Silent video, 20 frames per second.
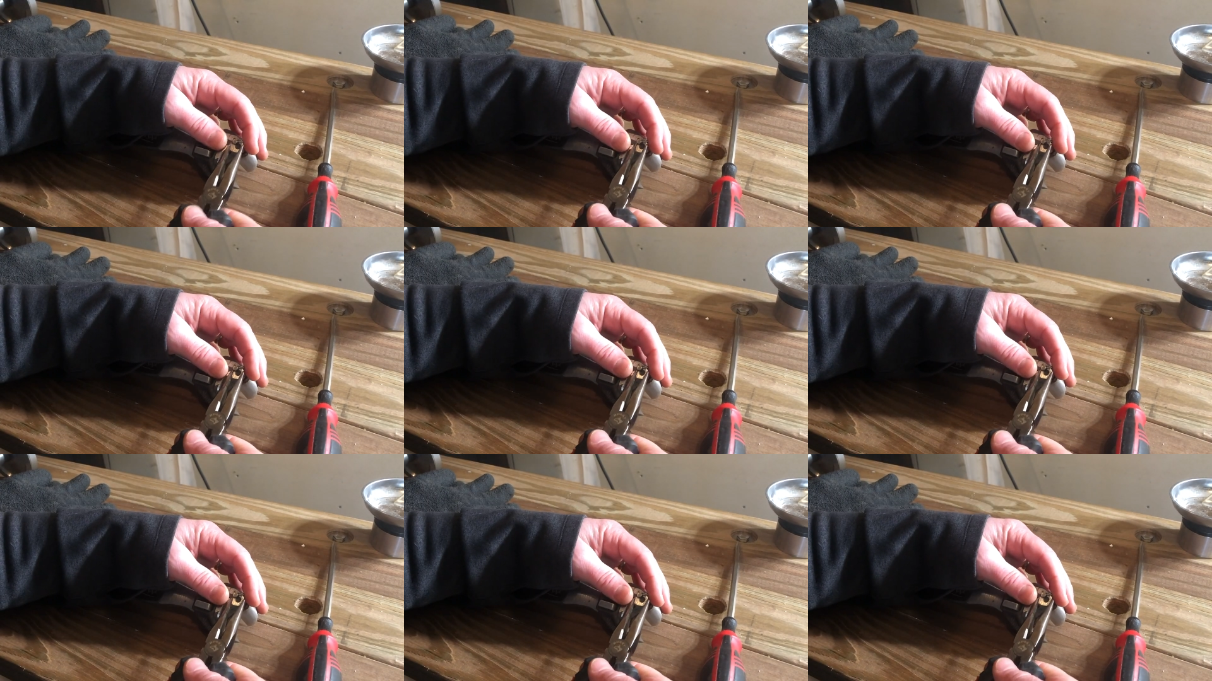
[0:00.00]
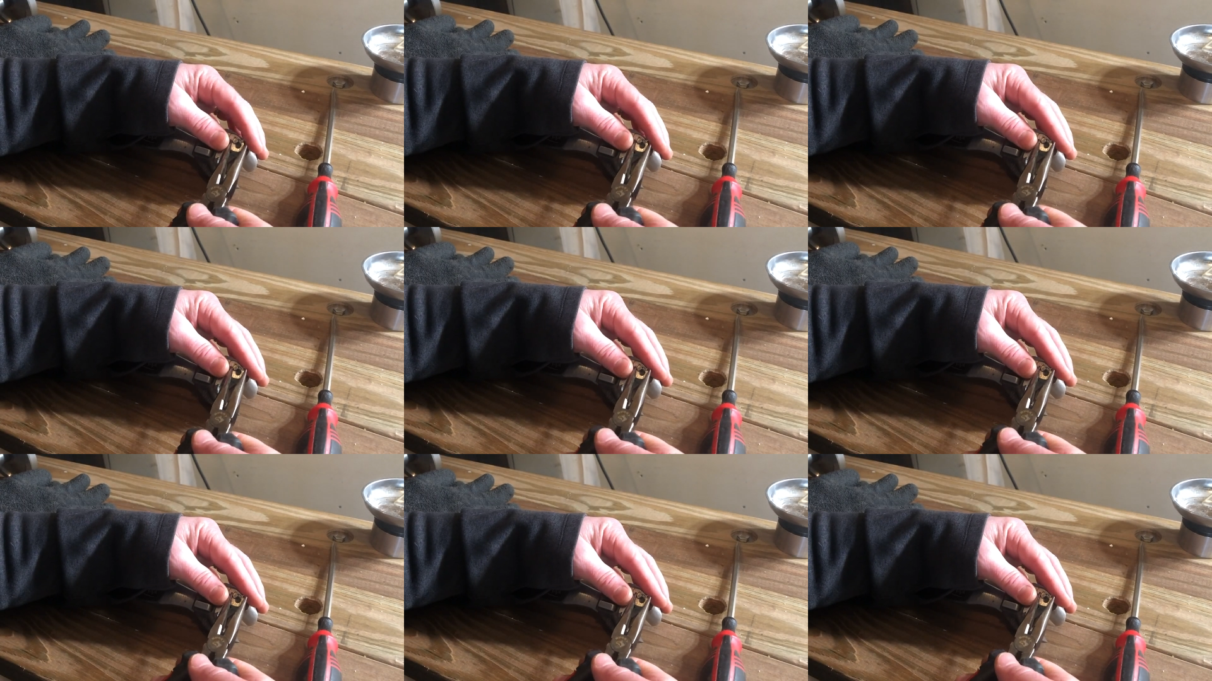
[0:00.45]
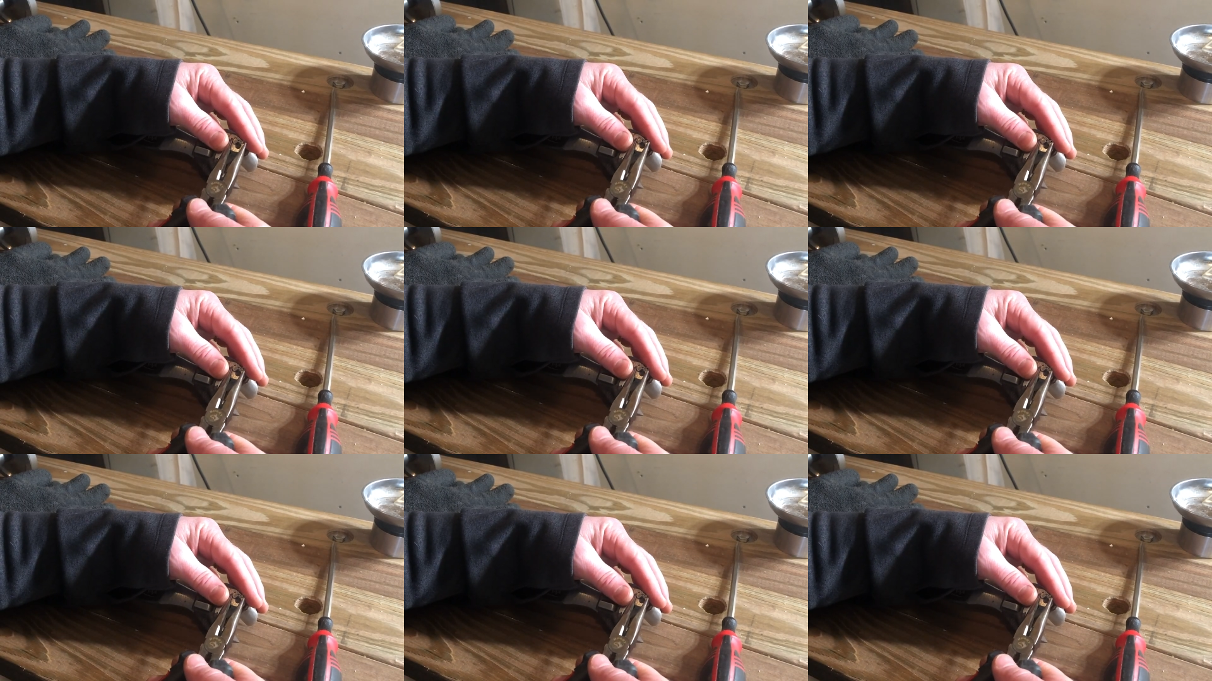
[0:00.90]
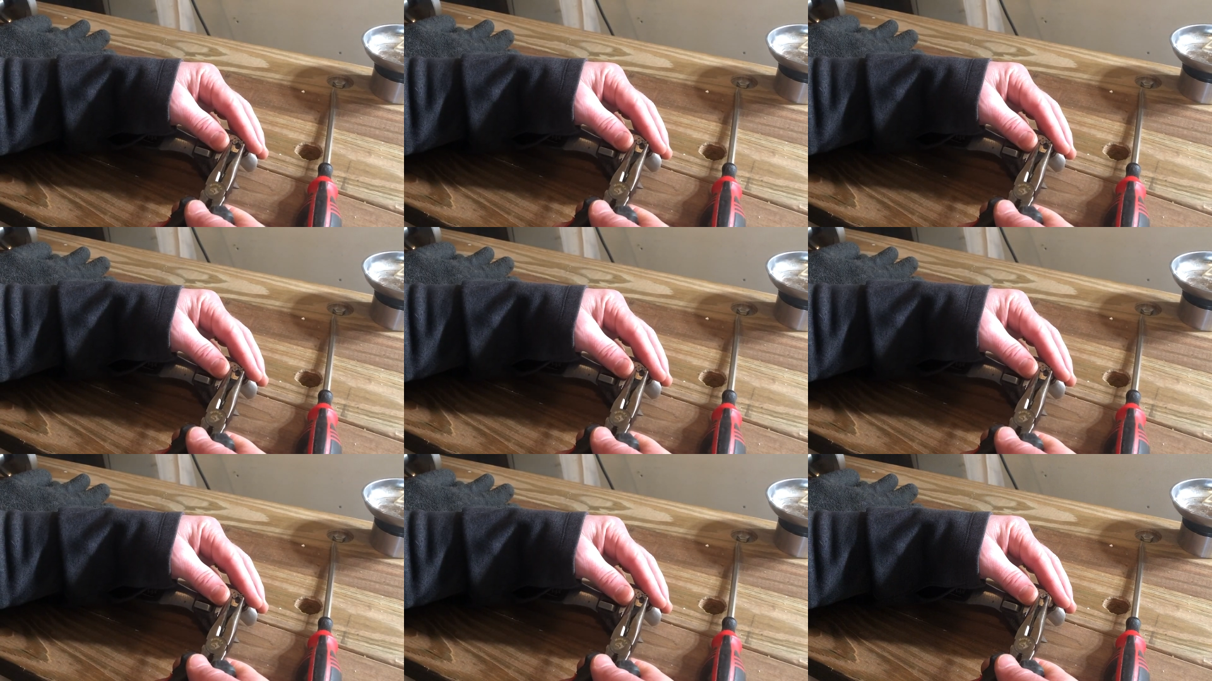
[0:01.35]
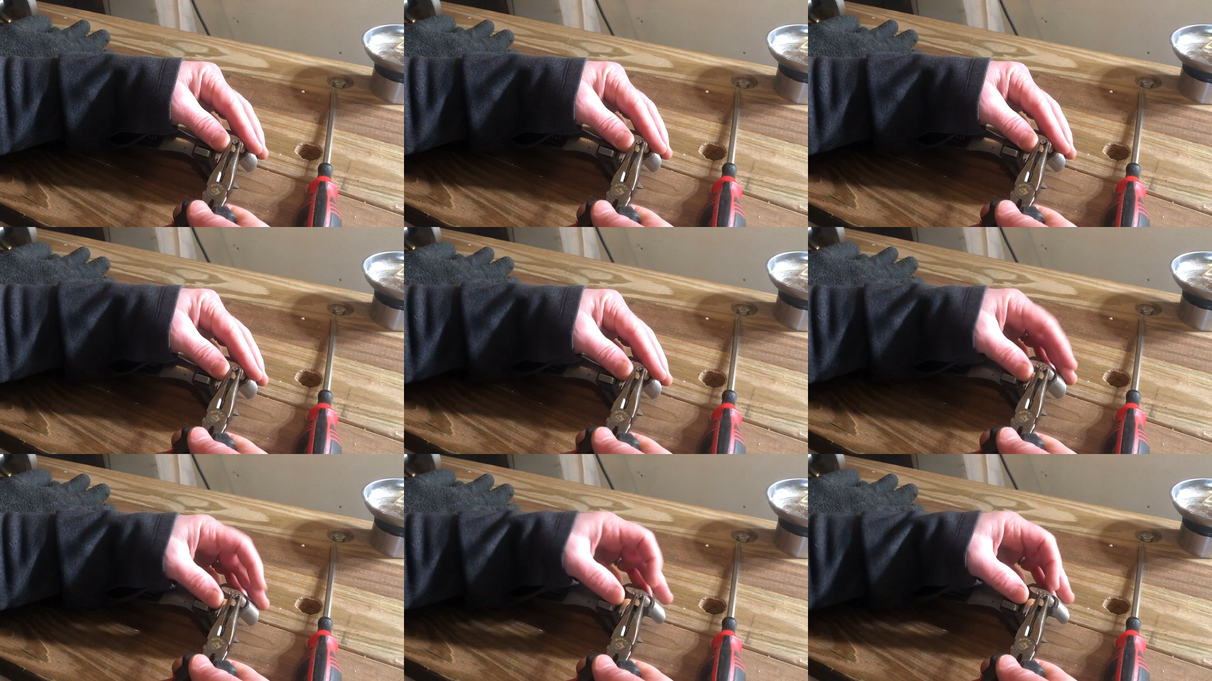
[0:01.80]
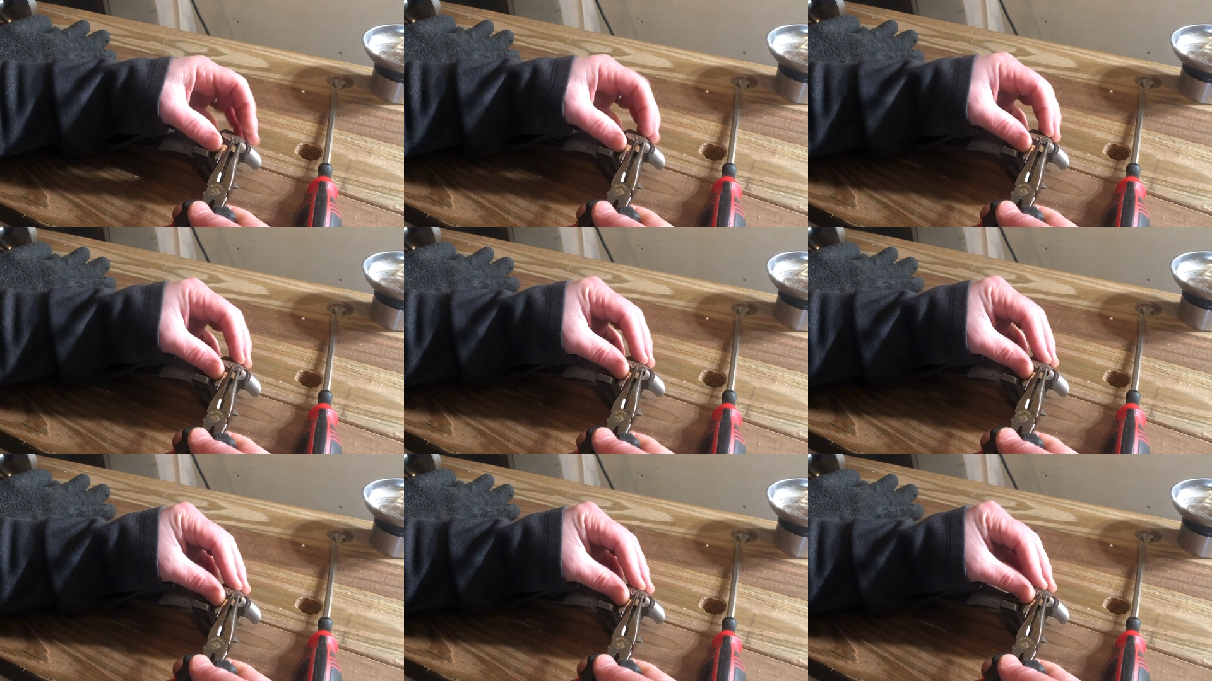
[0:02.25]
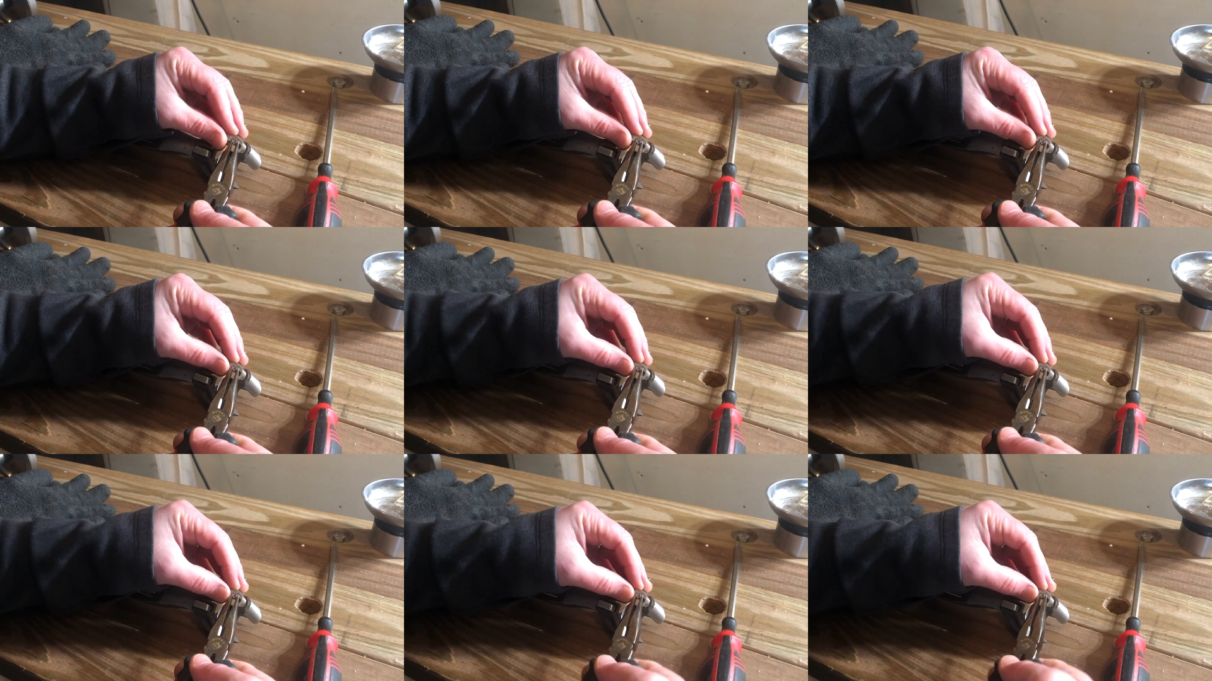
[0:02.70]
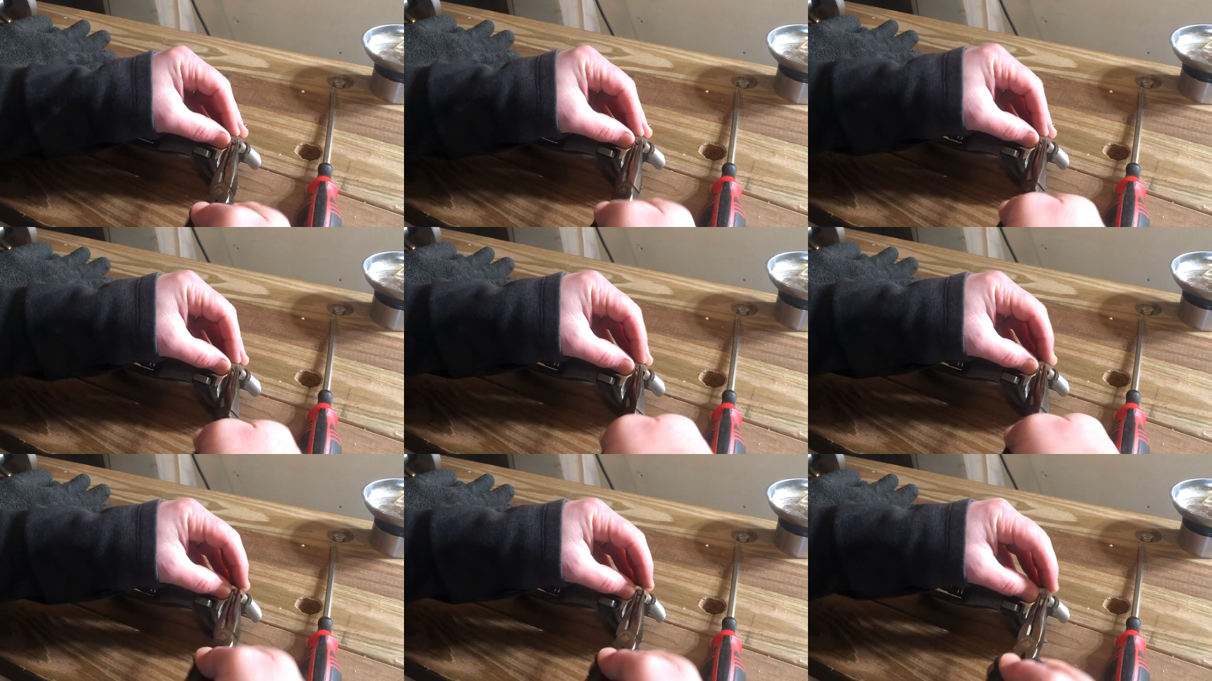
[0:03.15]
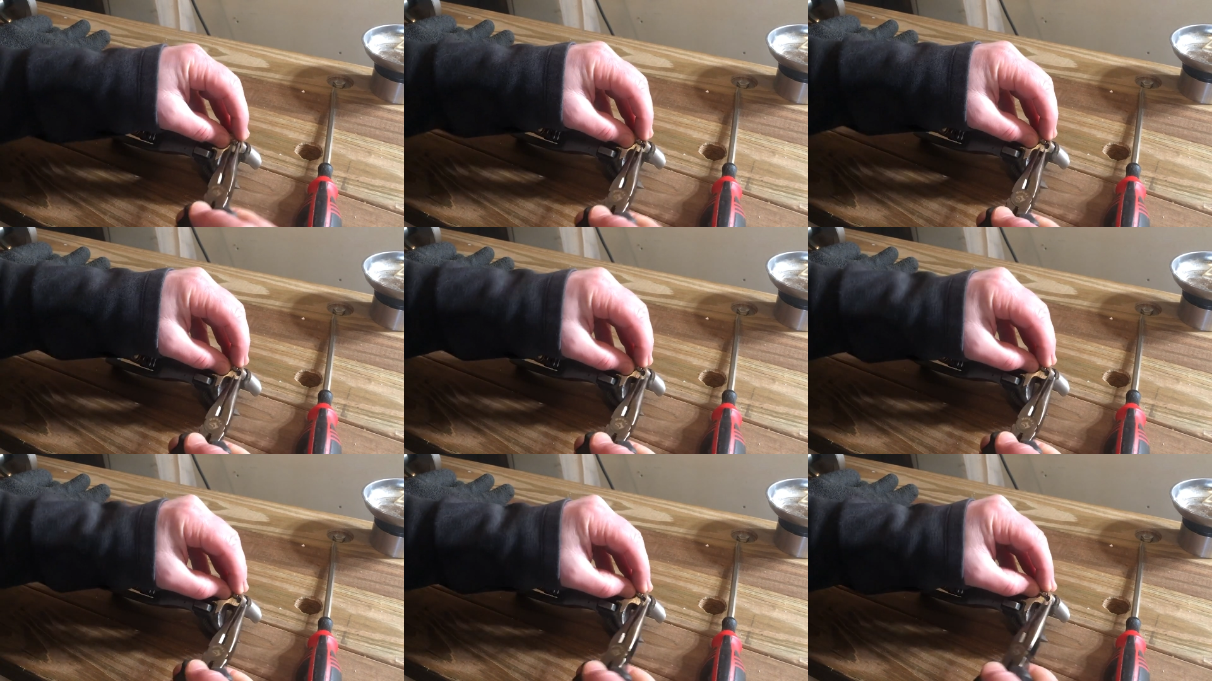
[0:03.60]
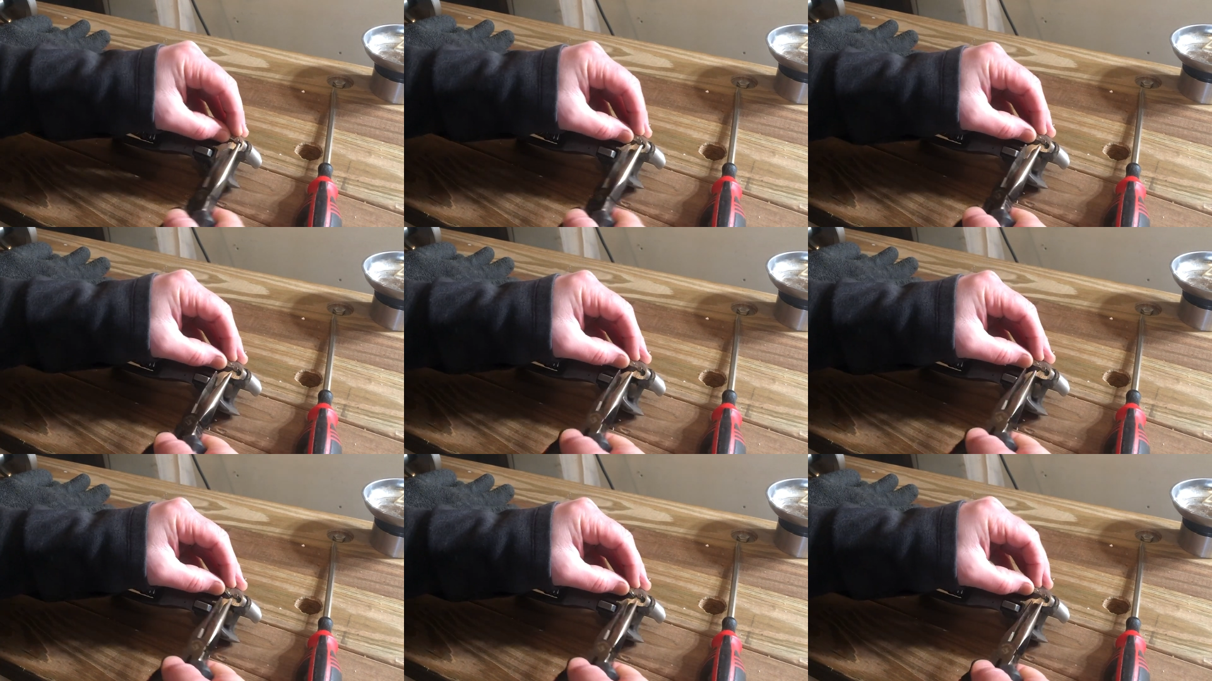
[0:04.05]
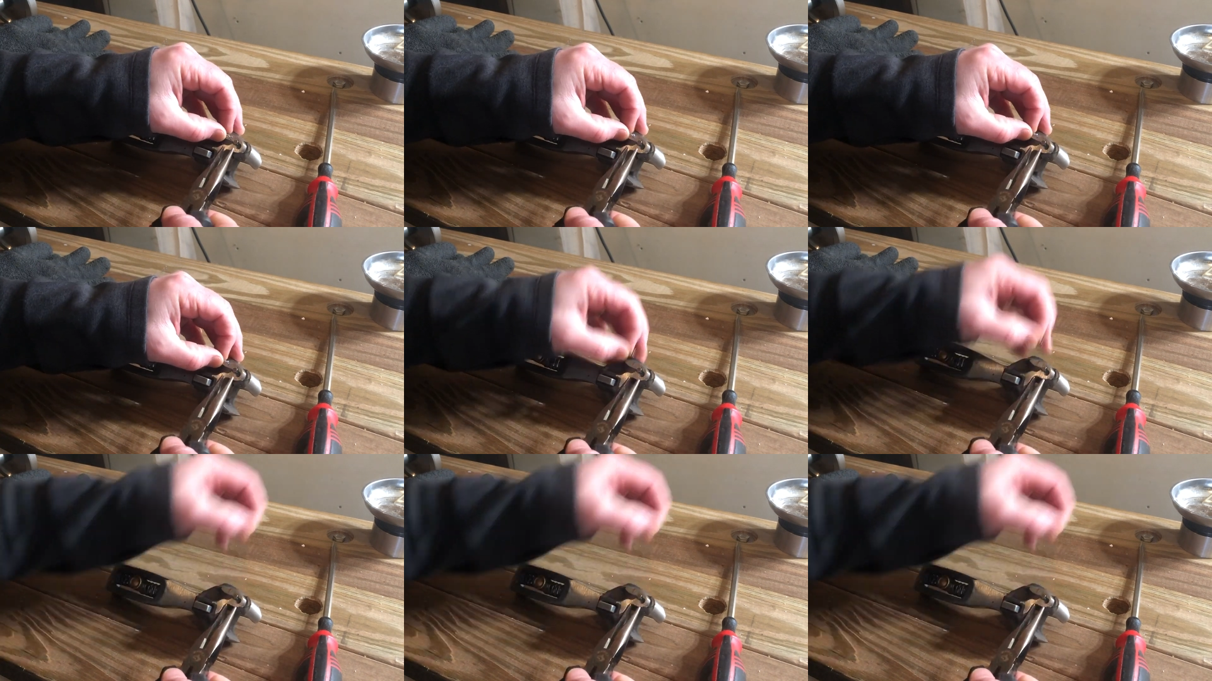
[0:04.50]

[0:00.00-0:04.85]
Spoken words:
Nobody's mouth can be seen.